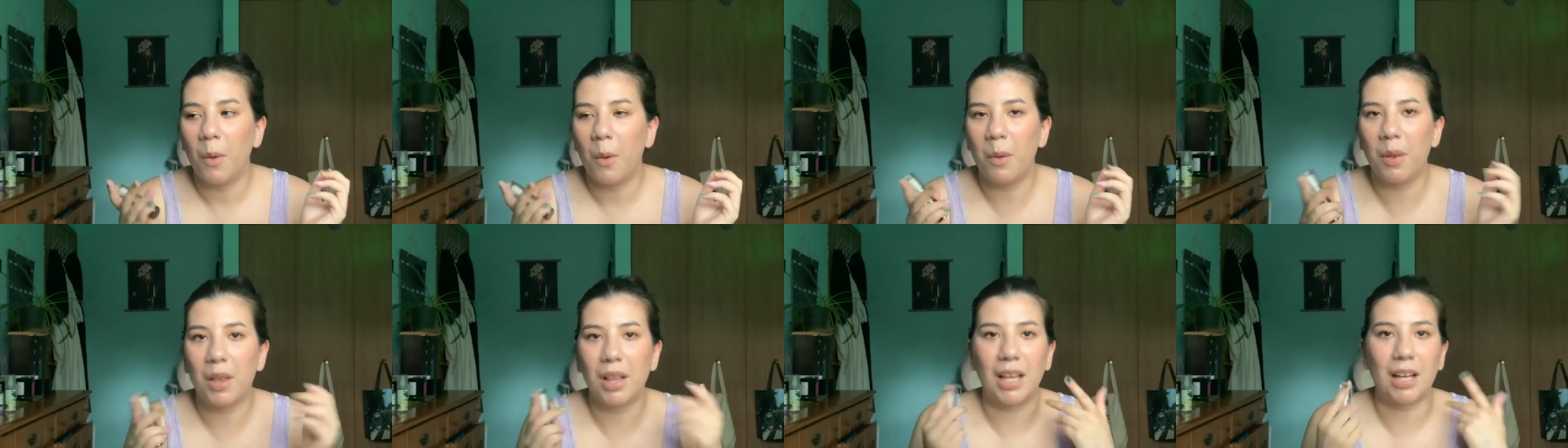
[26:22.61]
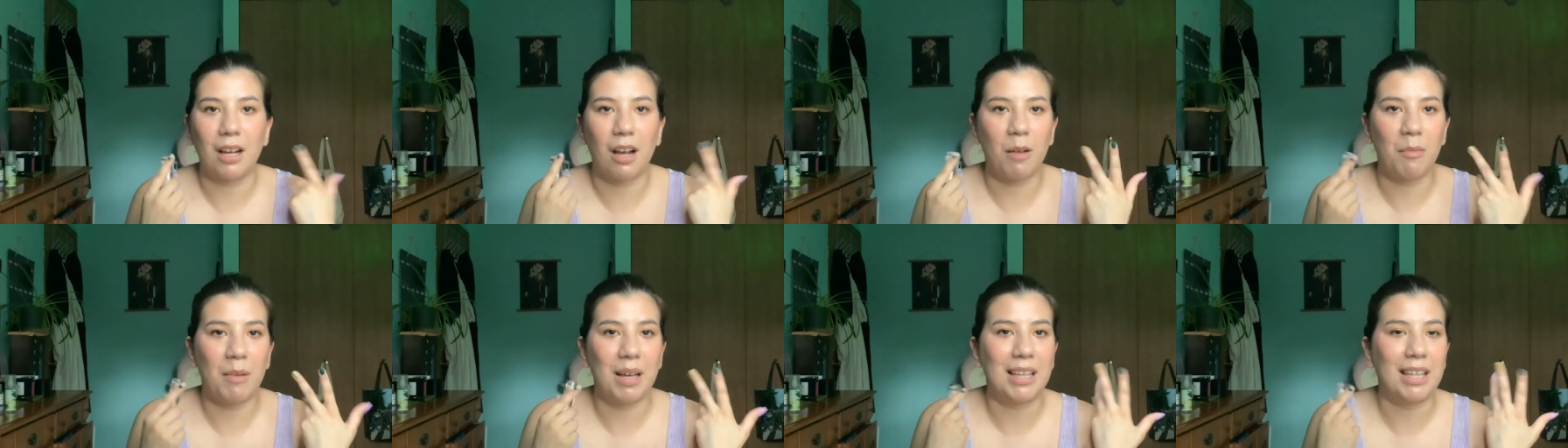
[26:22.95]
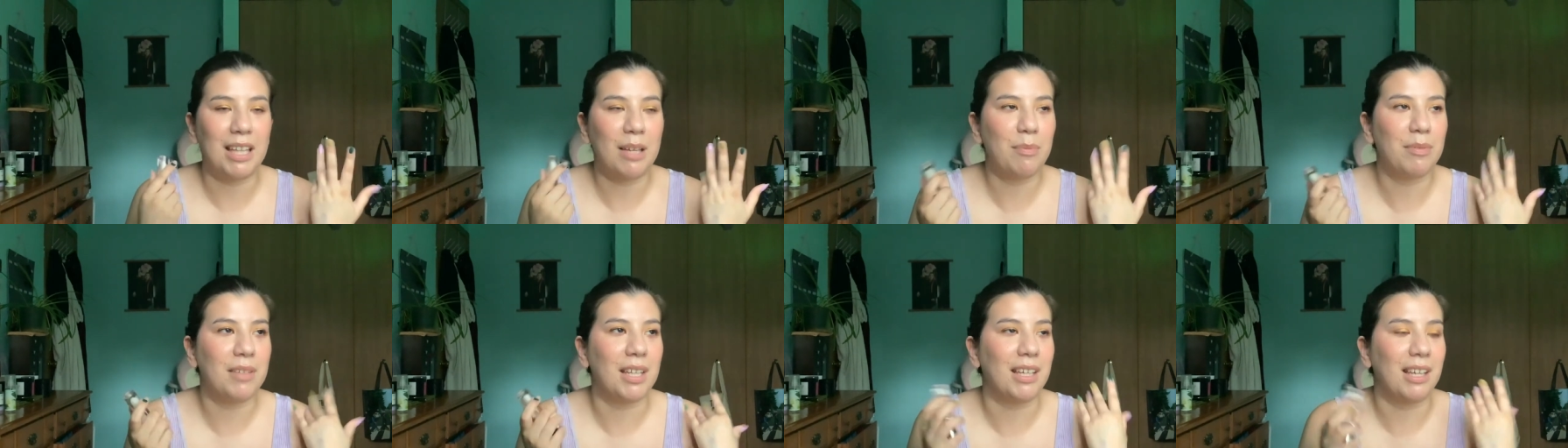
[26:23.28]
like on my
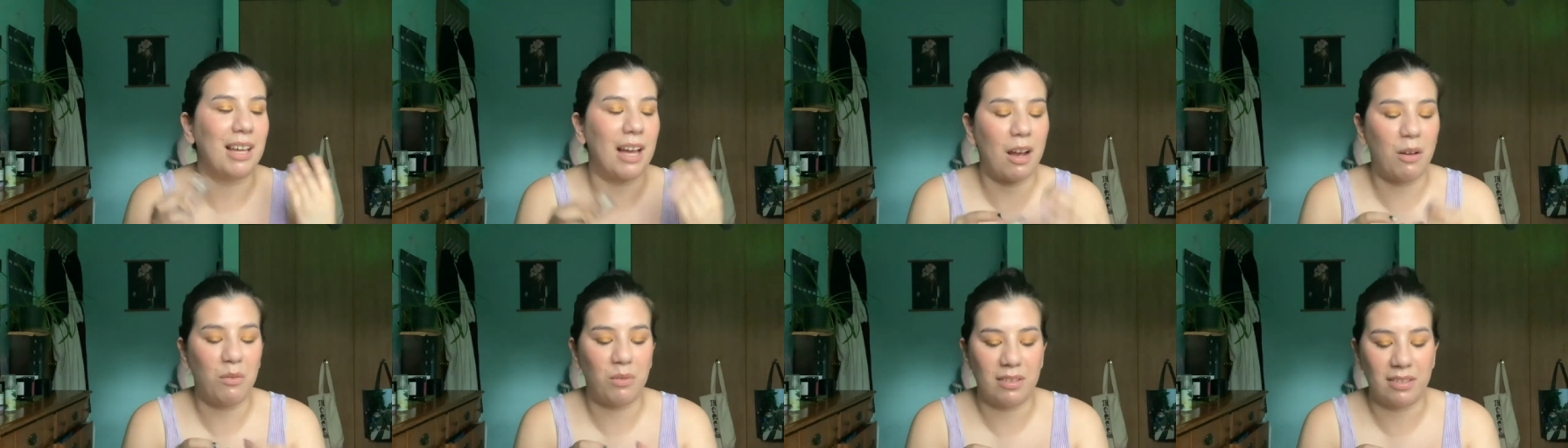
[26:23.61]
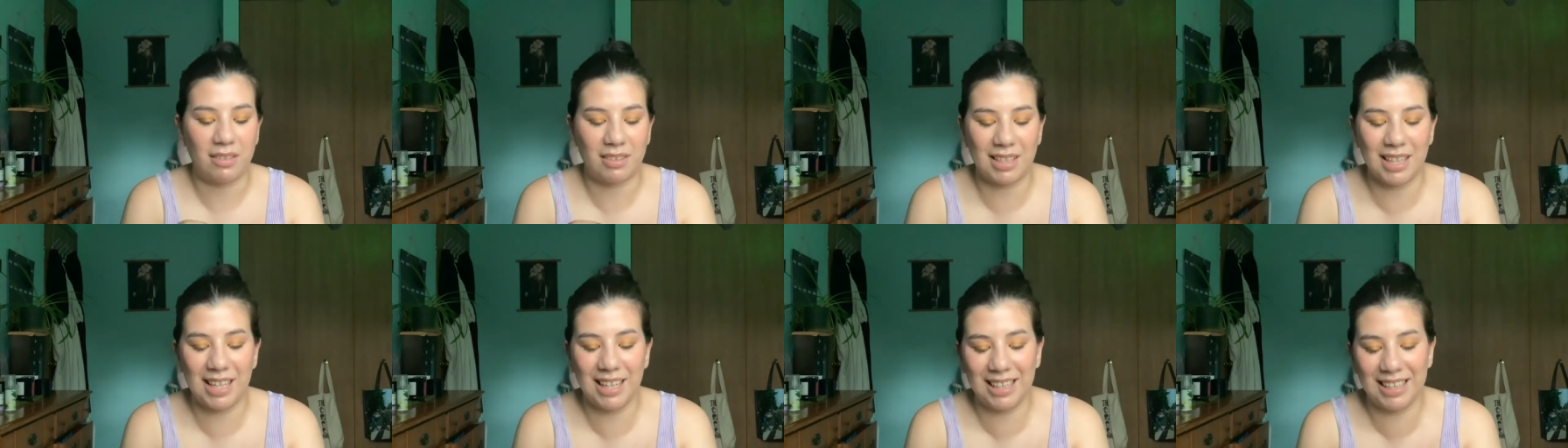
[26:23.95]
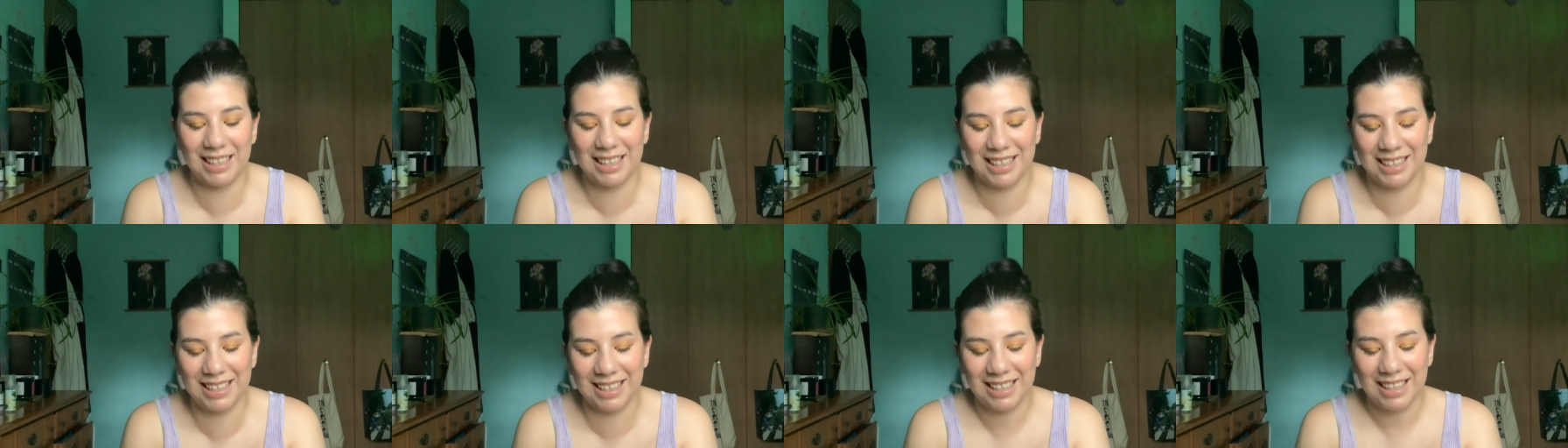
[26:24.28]
lips, like I was
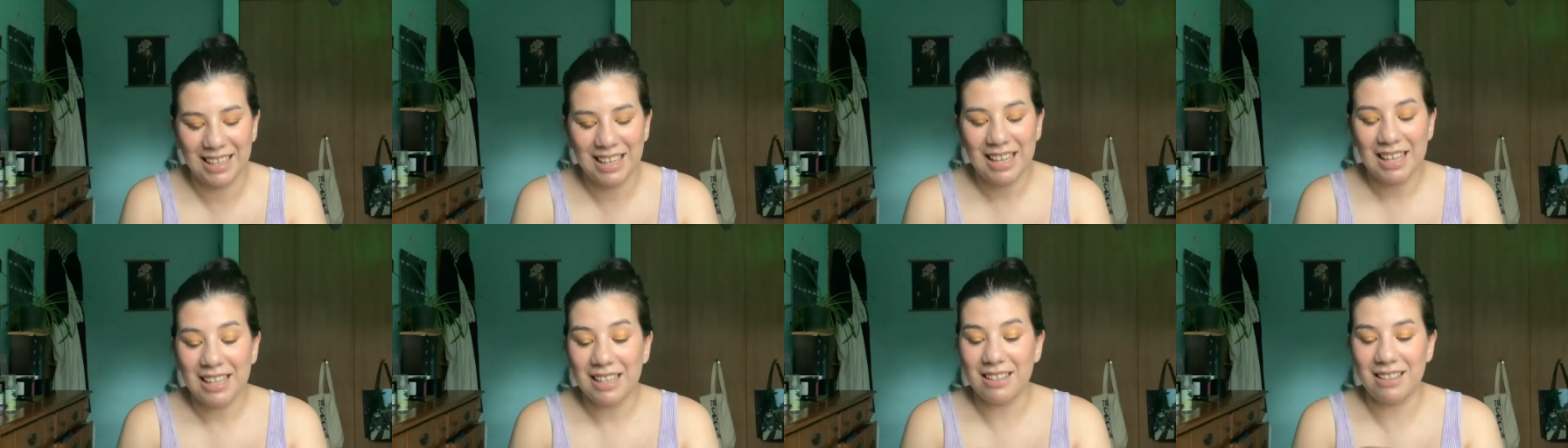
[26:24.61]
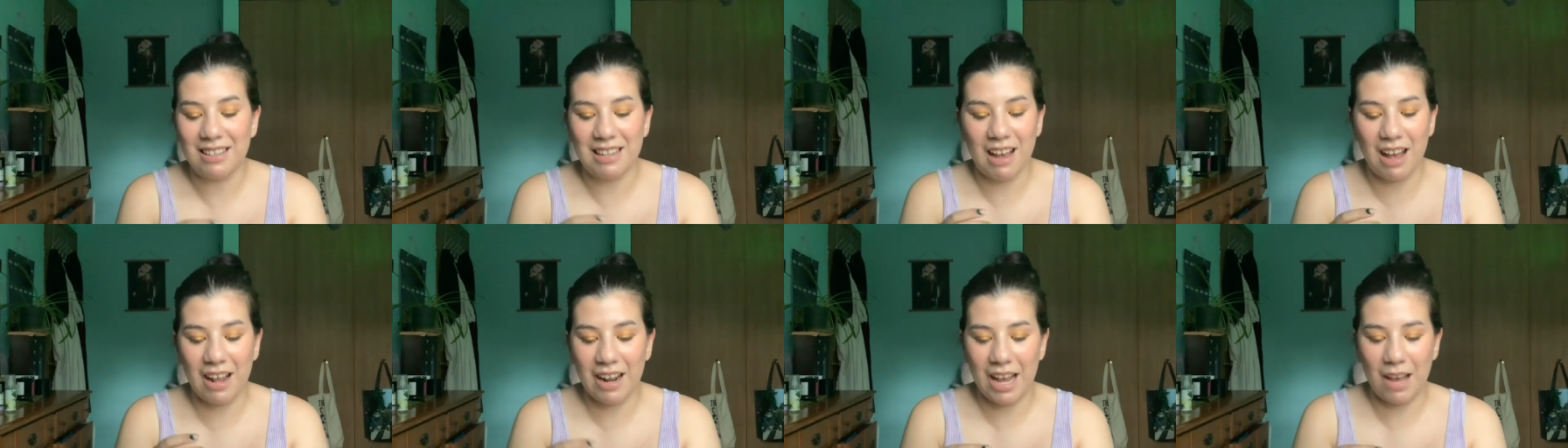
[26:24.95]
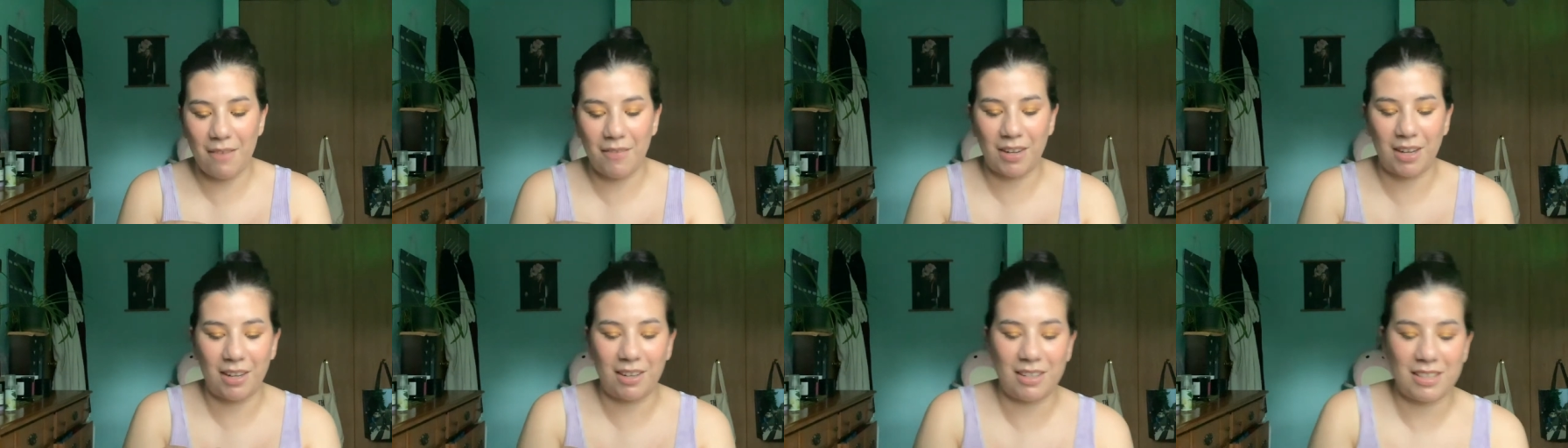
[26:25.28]
not
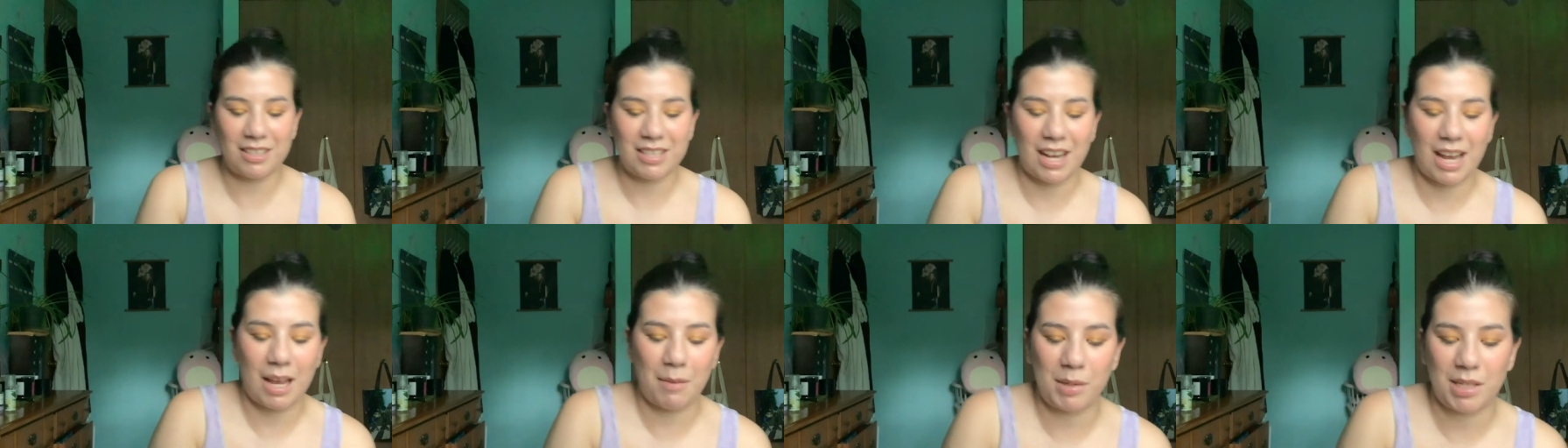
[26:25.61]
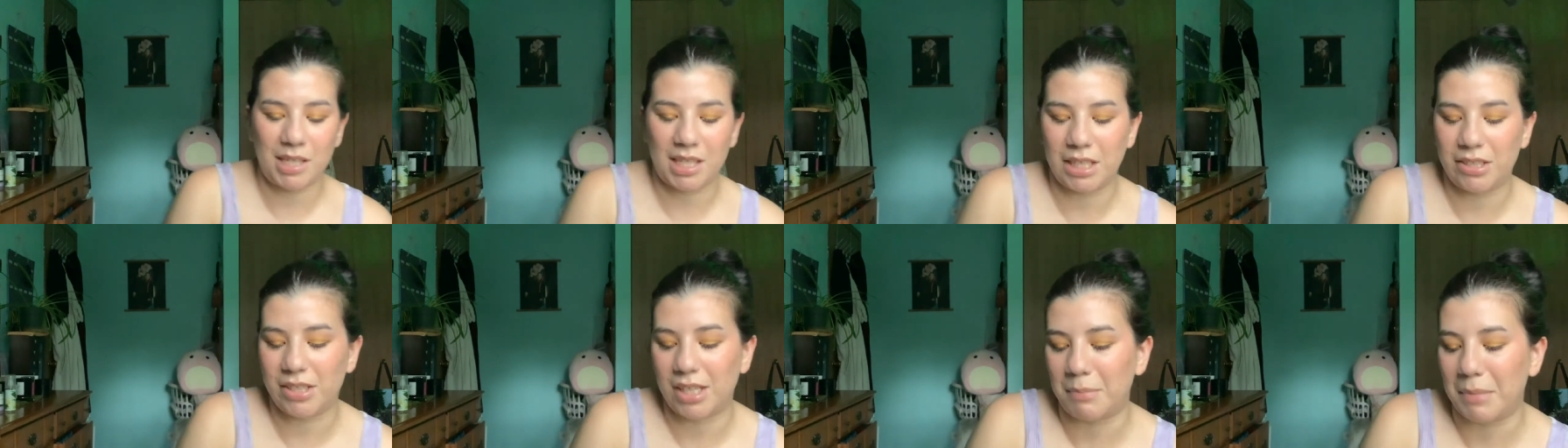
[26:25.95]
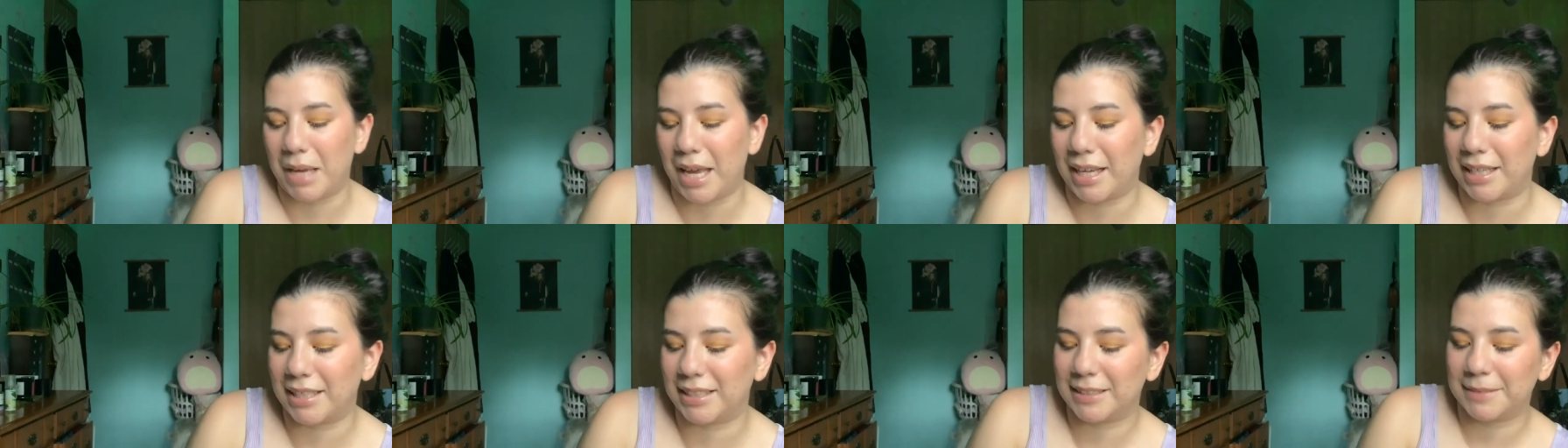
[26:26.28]
having a good time at T J
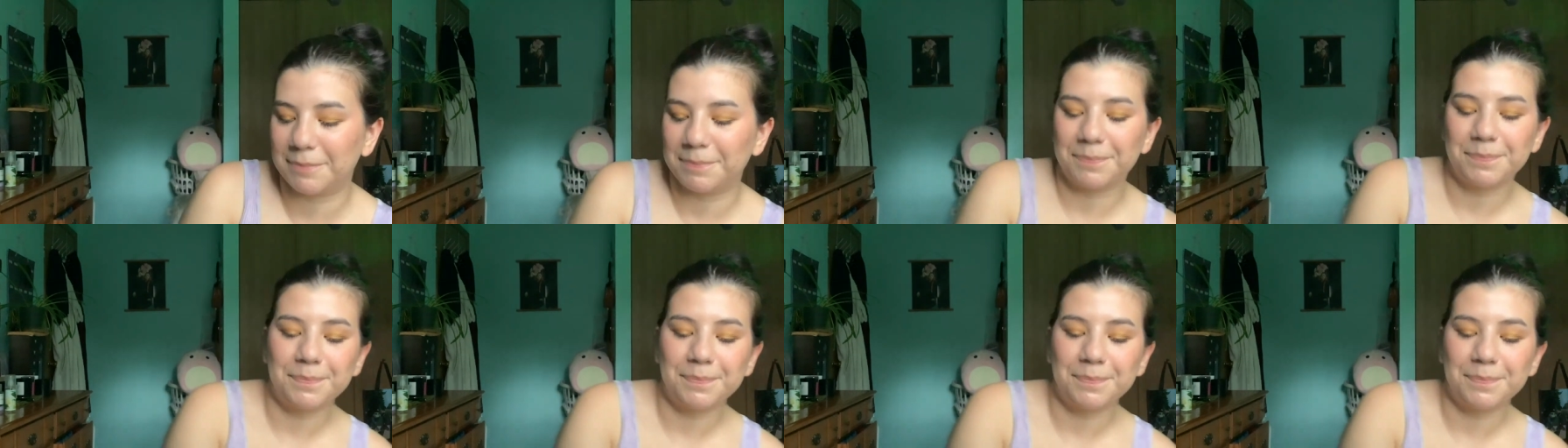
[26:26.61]
Maxx.